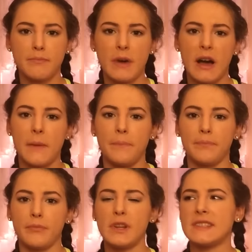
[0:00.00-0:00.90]
um,
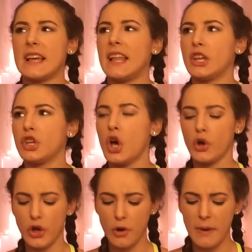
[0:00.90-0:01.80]
what is that, like
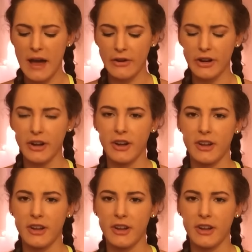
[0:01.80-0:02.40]
cocoa powder?